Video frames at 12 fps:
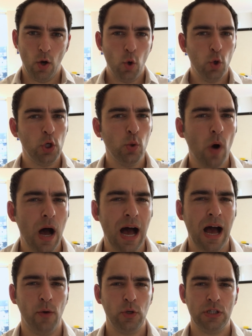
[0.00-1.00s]
who you are,
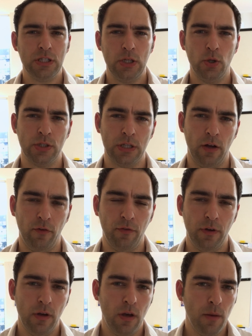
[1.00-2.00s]
how you see
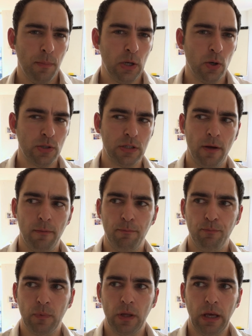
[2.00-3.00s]
yourself. Because
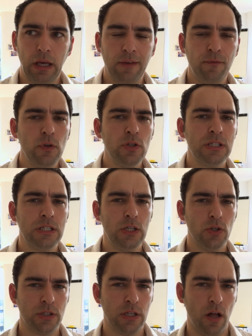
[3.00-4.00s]
if you see
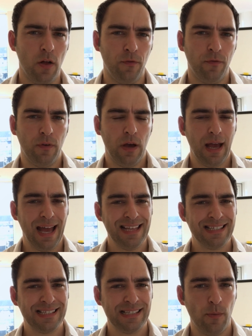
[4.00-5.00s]
yourself
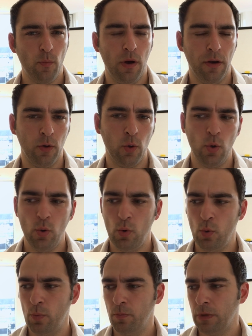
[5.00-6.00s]
as someone
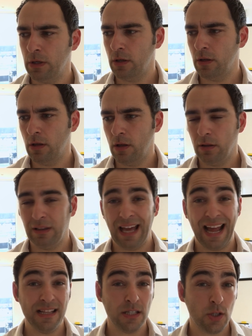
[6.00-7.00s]
who
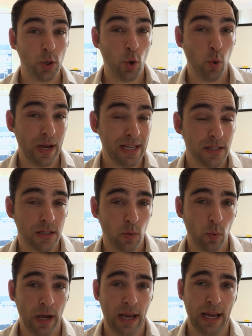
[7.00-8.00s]
tends to quit
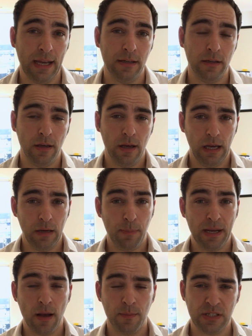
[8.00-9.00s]
when it
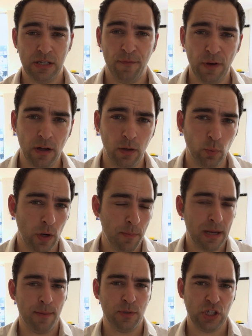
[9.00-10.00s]
becomes difficult, when it
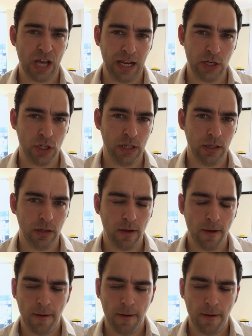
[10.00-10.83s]
becomes challenging,